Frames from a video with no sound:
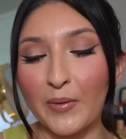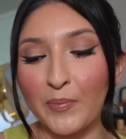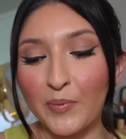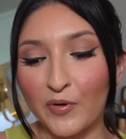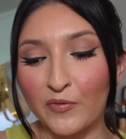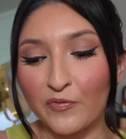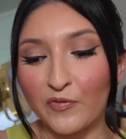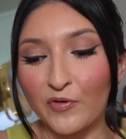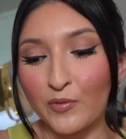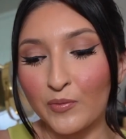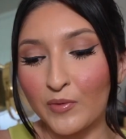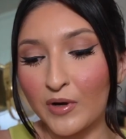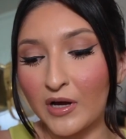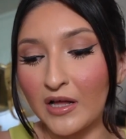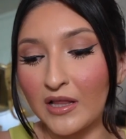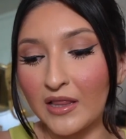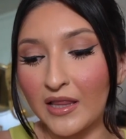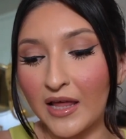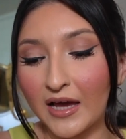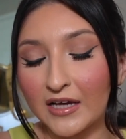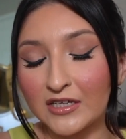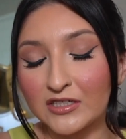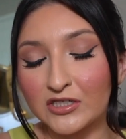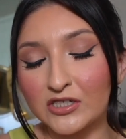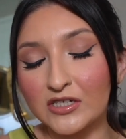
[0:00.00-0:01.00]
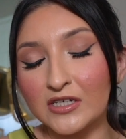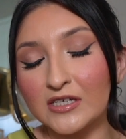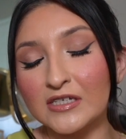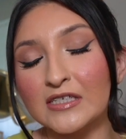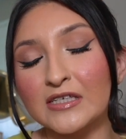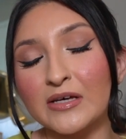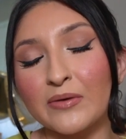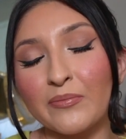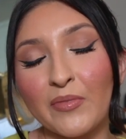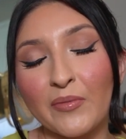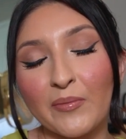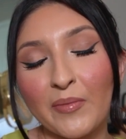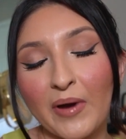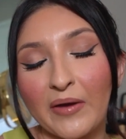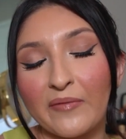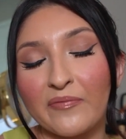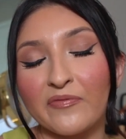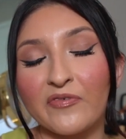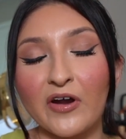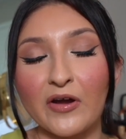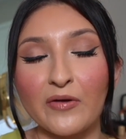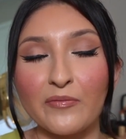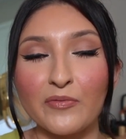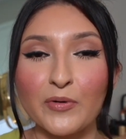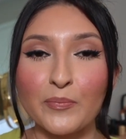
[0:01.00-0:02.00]
perfume collection some of my
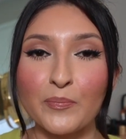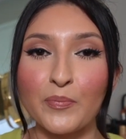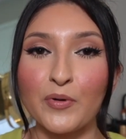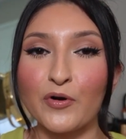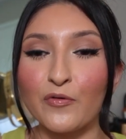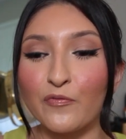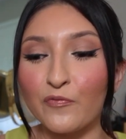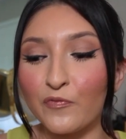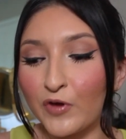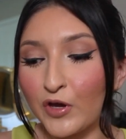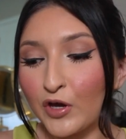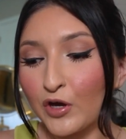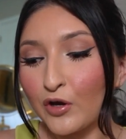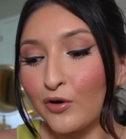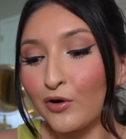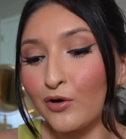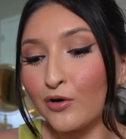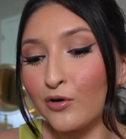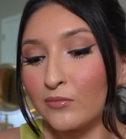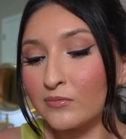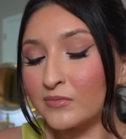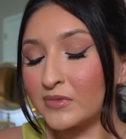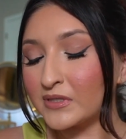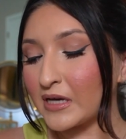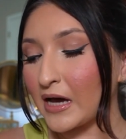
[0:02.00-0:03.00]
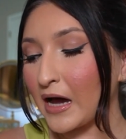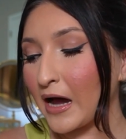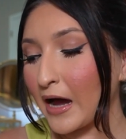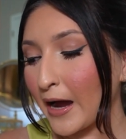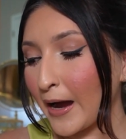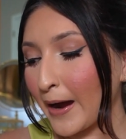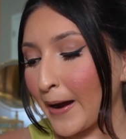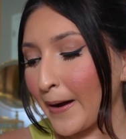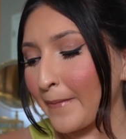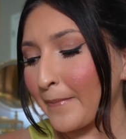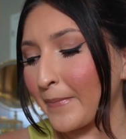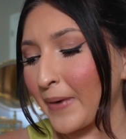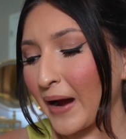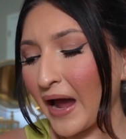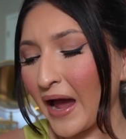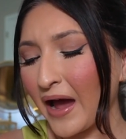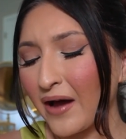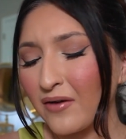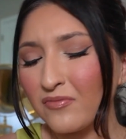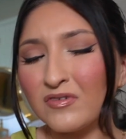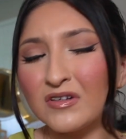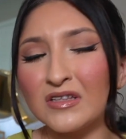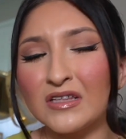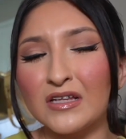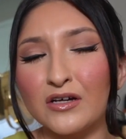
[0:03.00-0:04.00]
favorite perfumes um, i
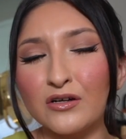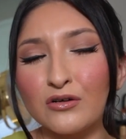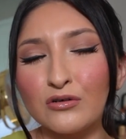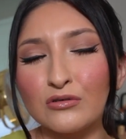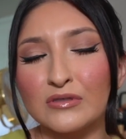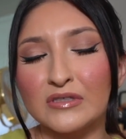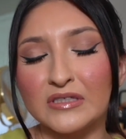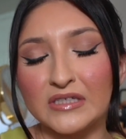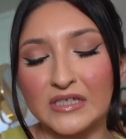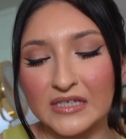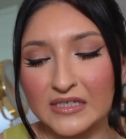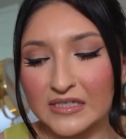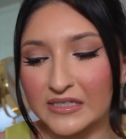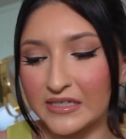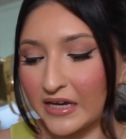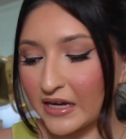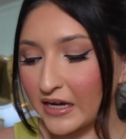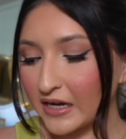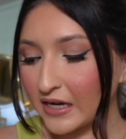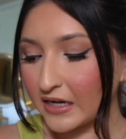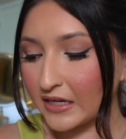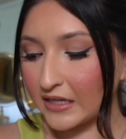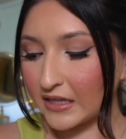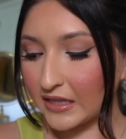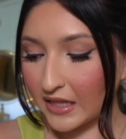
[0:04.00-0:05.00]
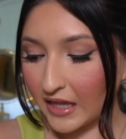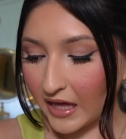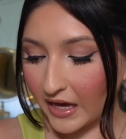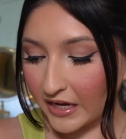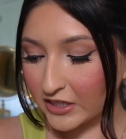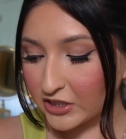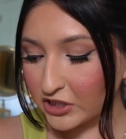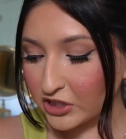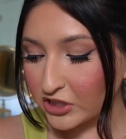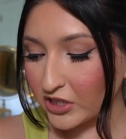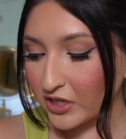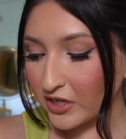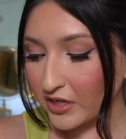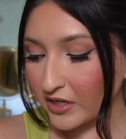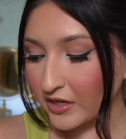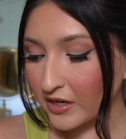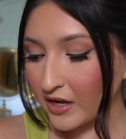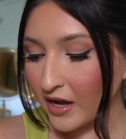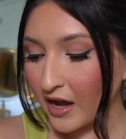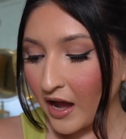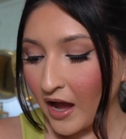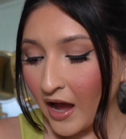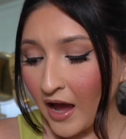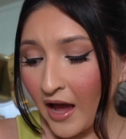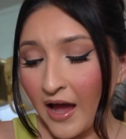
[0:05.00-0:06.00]
have a little decent collection
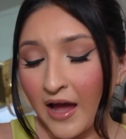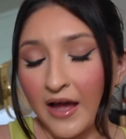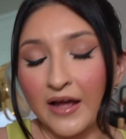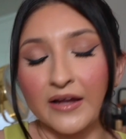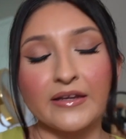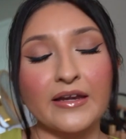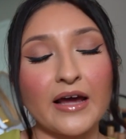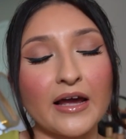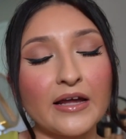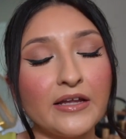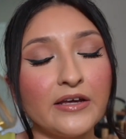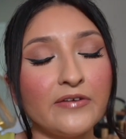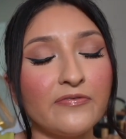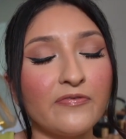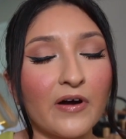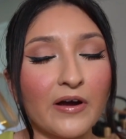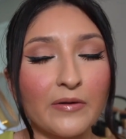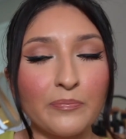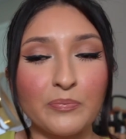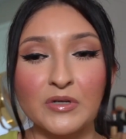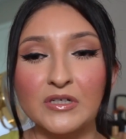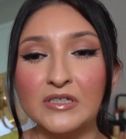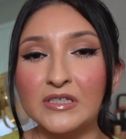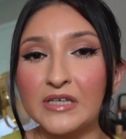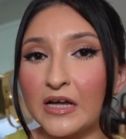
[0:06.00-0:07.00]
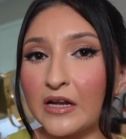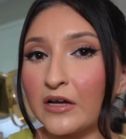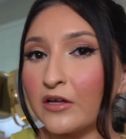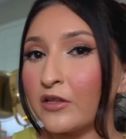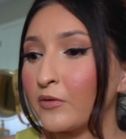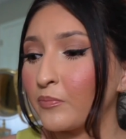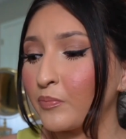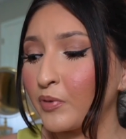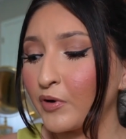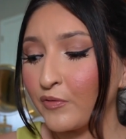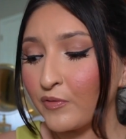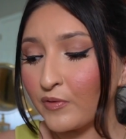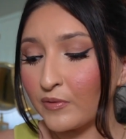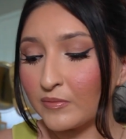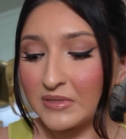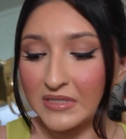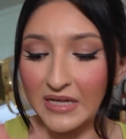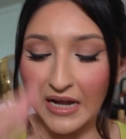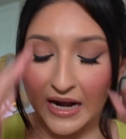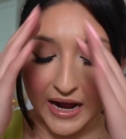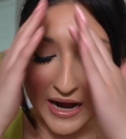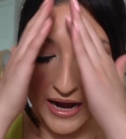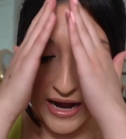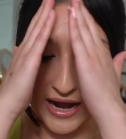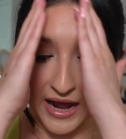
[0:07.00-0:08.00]
95 percent of the perfumes
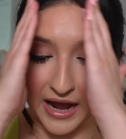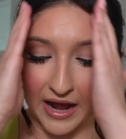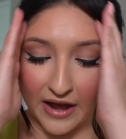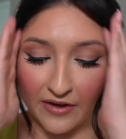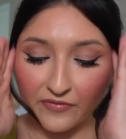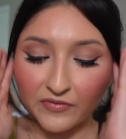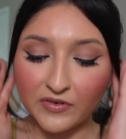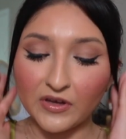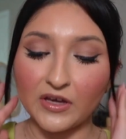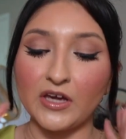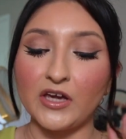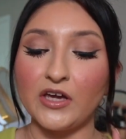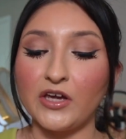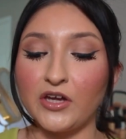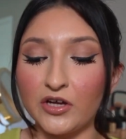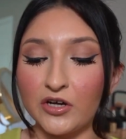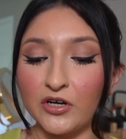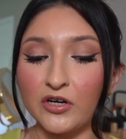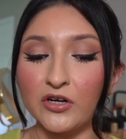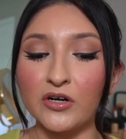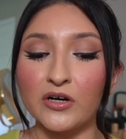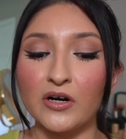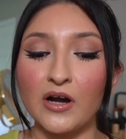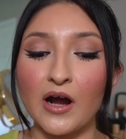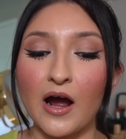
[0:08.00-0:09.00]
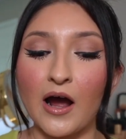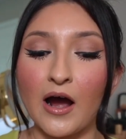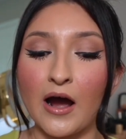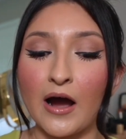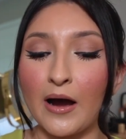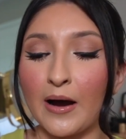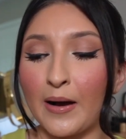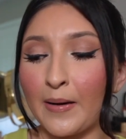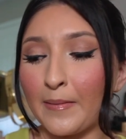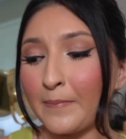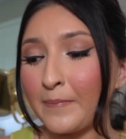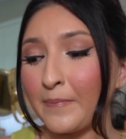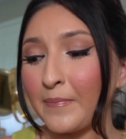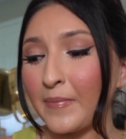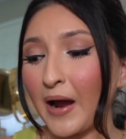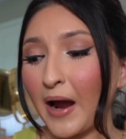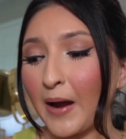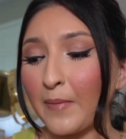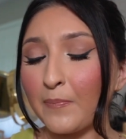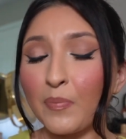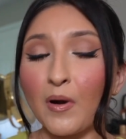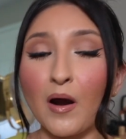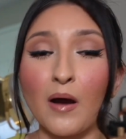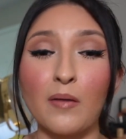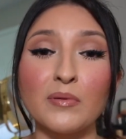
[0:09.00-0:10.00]
that i have here um, i
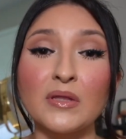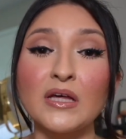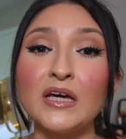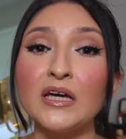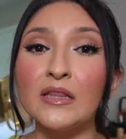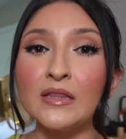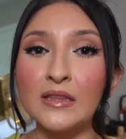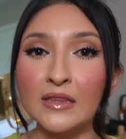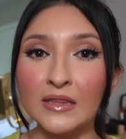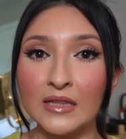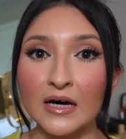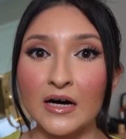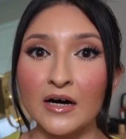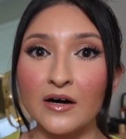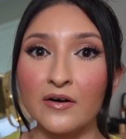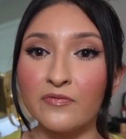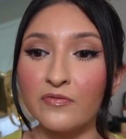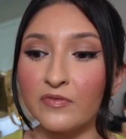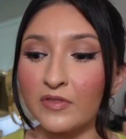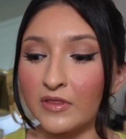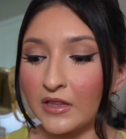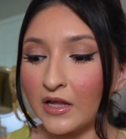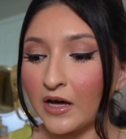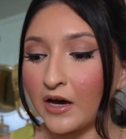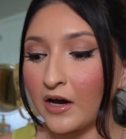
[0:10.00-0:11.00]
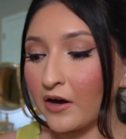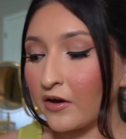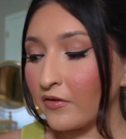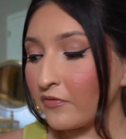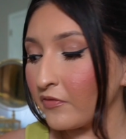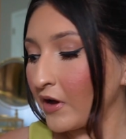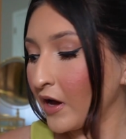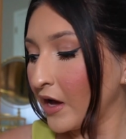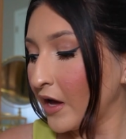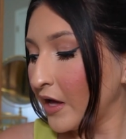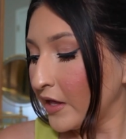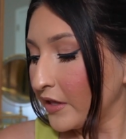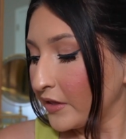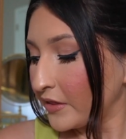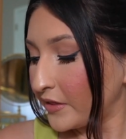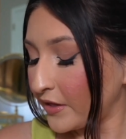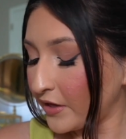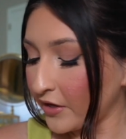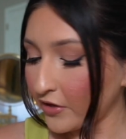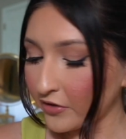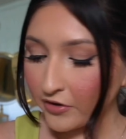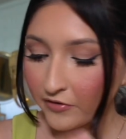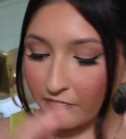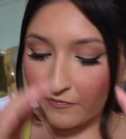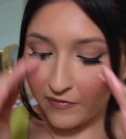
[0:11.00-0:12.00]
probably love love the
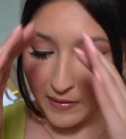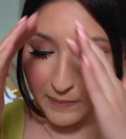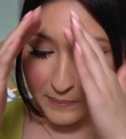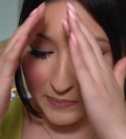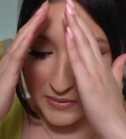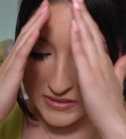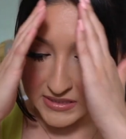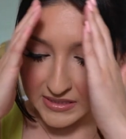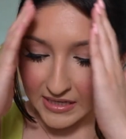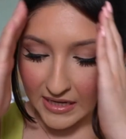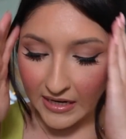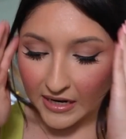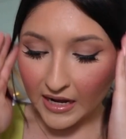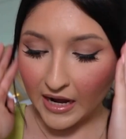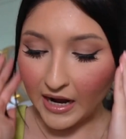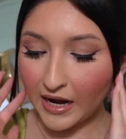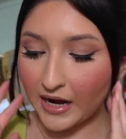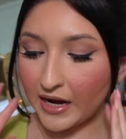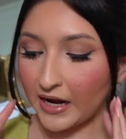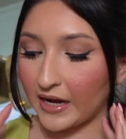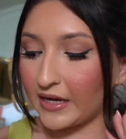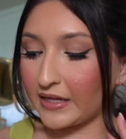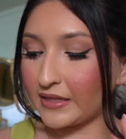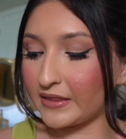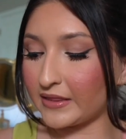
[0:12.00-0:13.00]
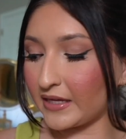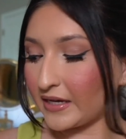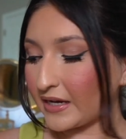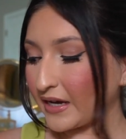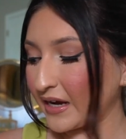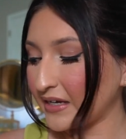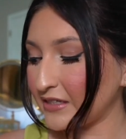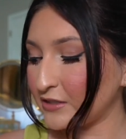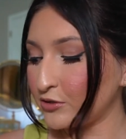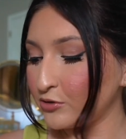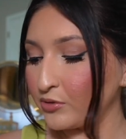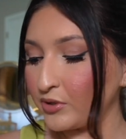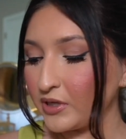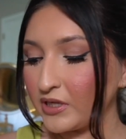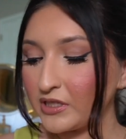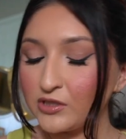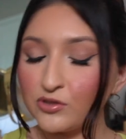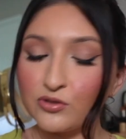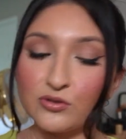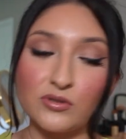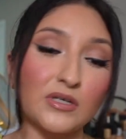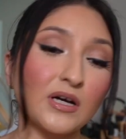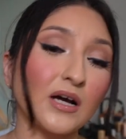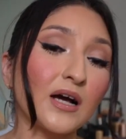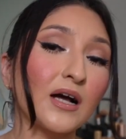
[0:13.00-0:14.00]
other 5%, I think I do need
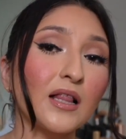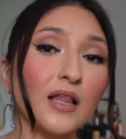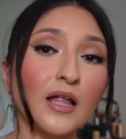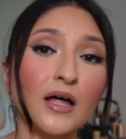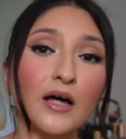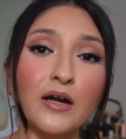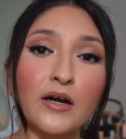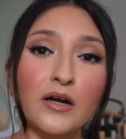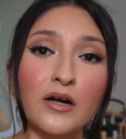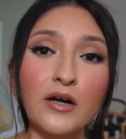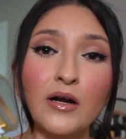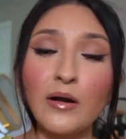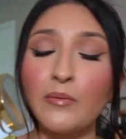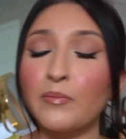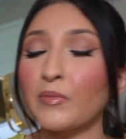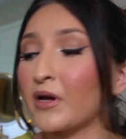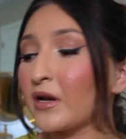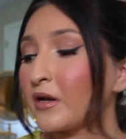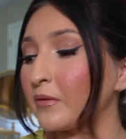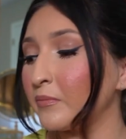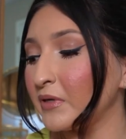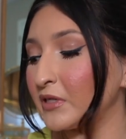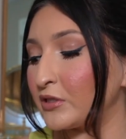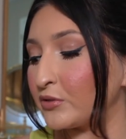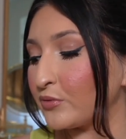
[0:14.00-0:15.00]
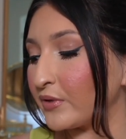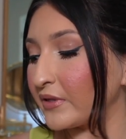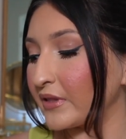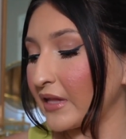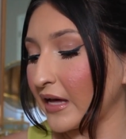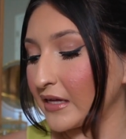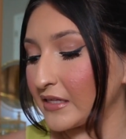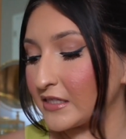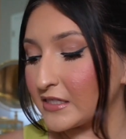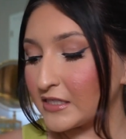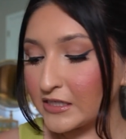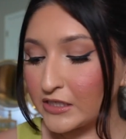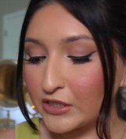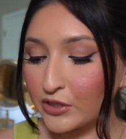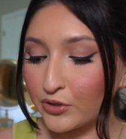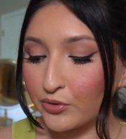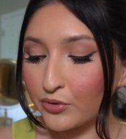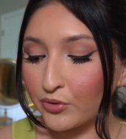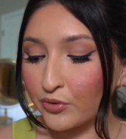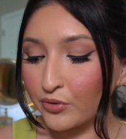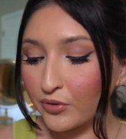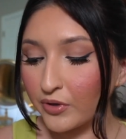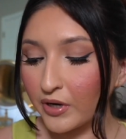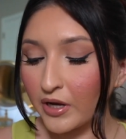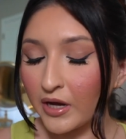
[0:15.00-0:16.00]
to declutter. I'm gonna be doing that
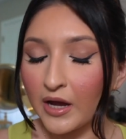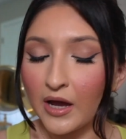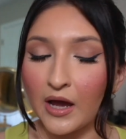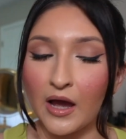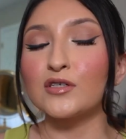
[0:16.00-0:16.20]
soon.